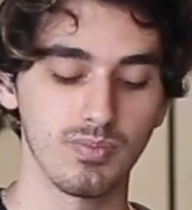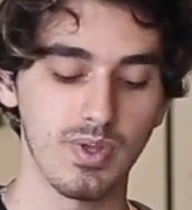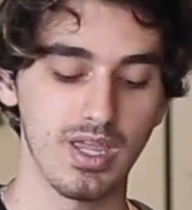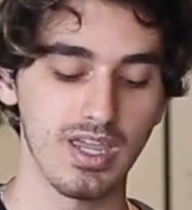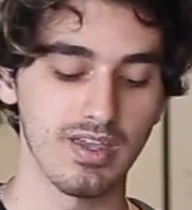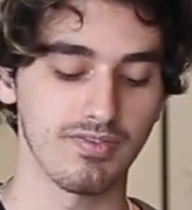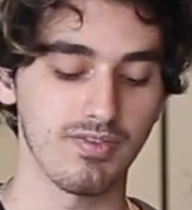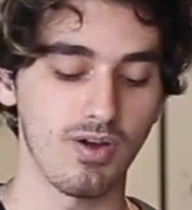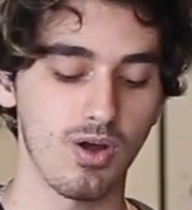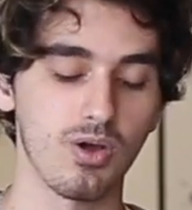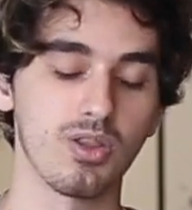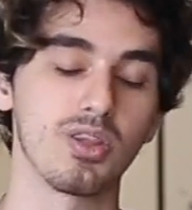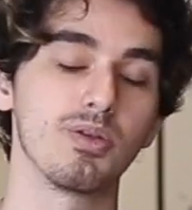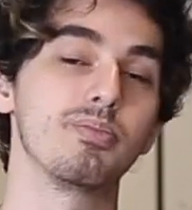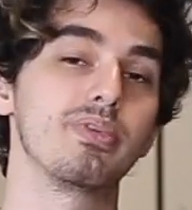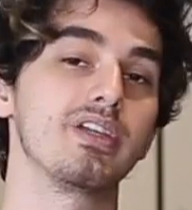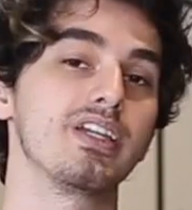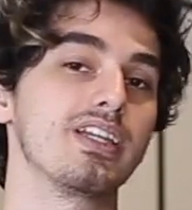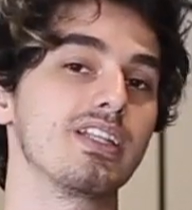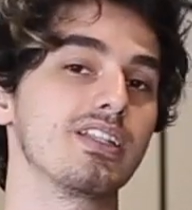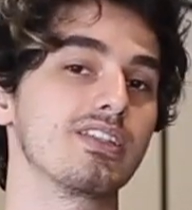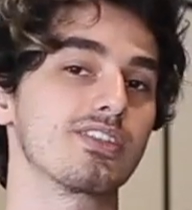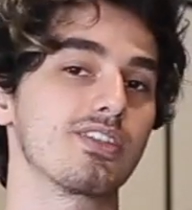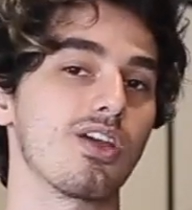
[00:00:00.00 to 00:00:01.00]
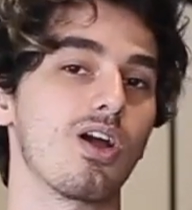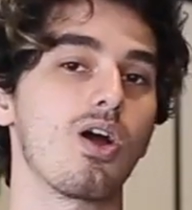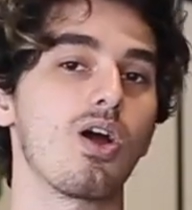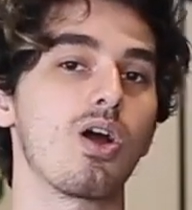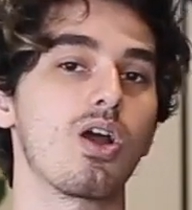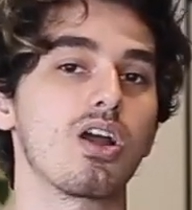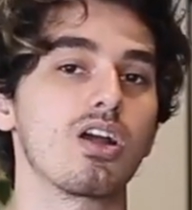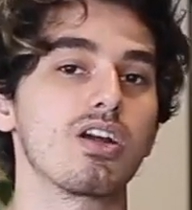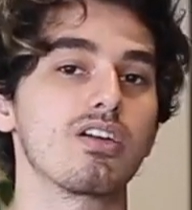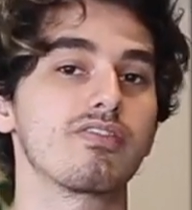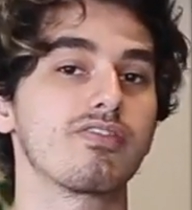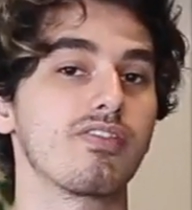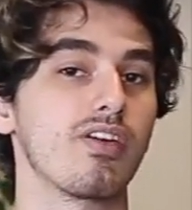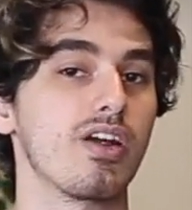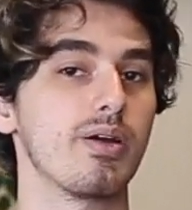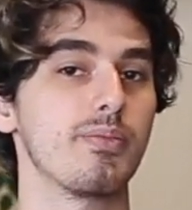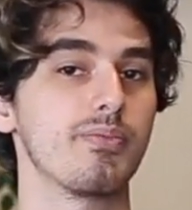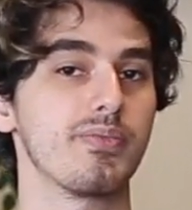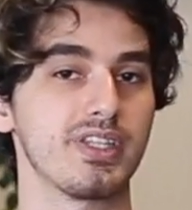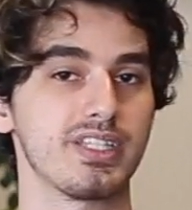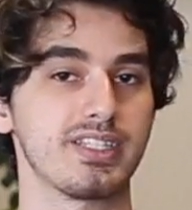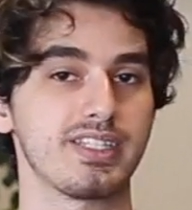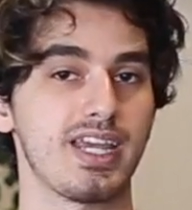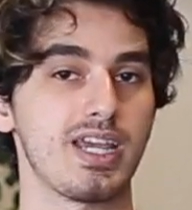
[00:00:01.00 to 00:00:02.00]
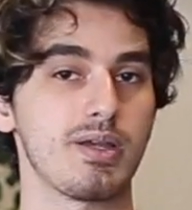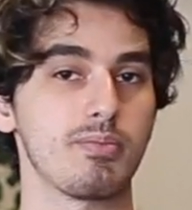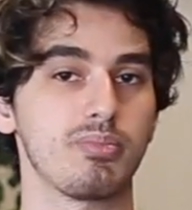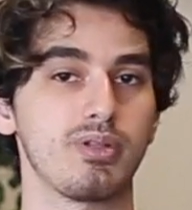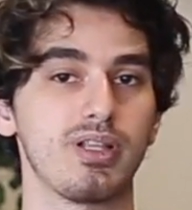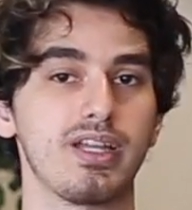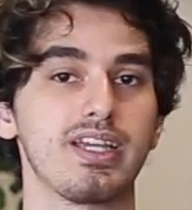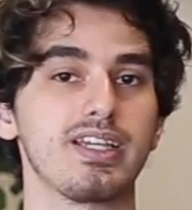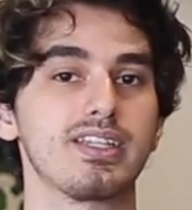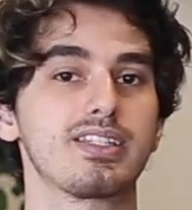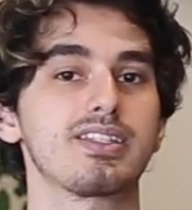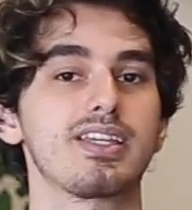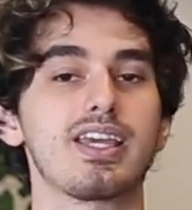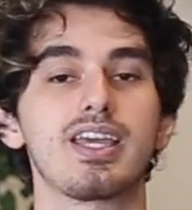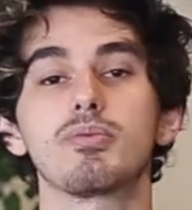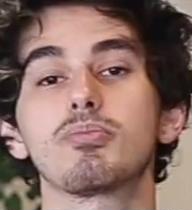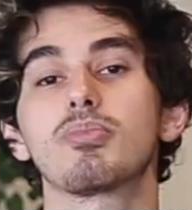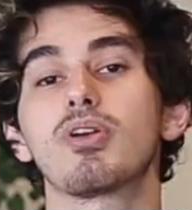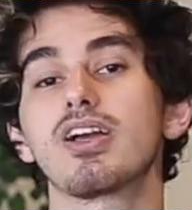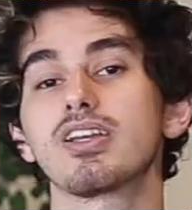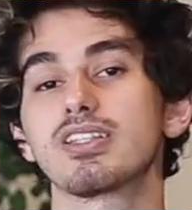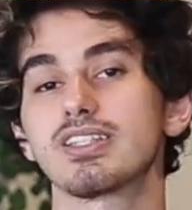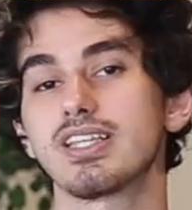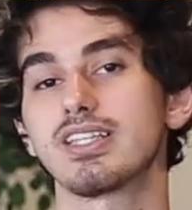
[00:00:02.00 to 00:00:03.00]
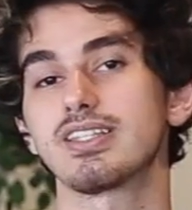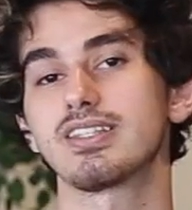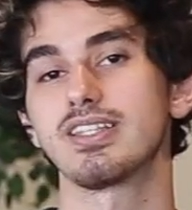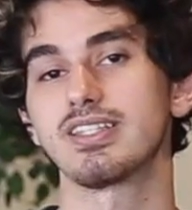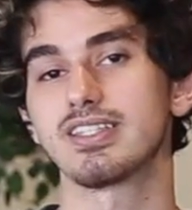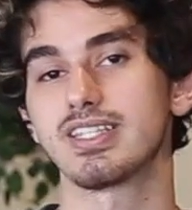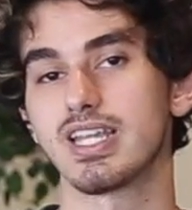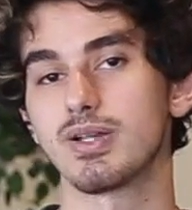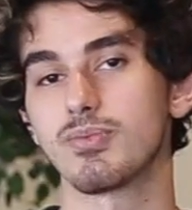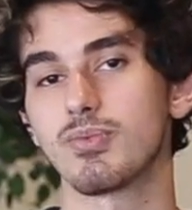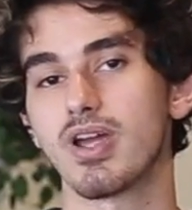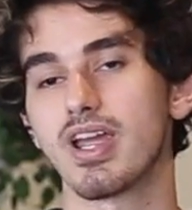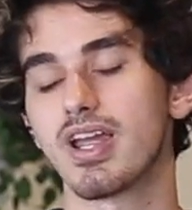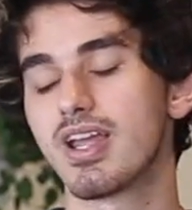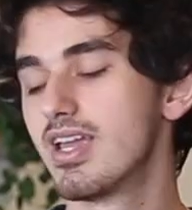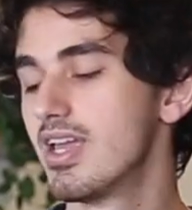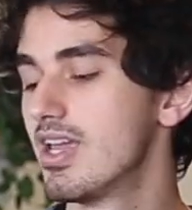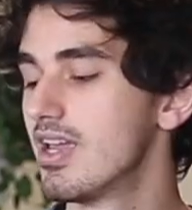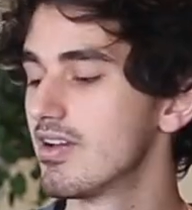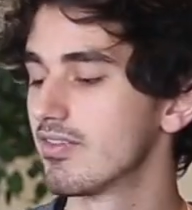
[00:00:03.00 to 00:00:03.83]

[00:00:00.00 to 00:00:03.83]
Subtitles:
if all the beans are from the same place and processed the same way.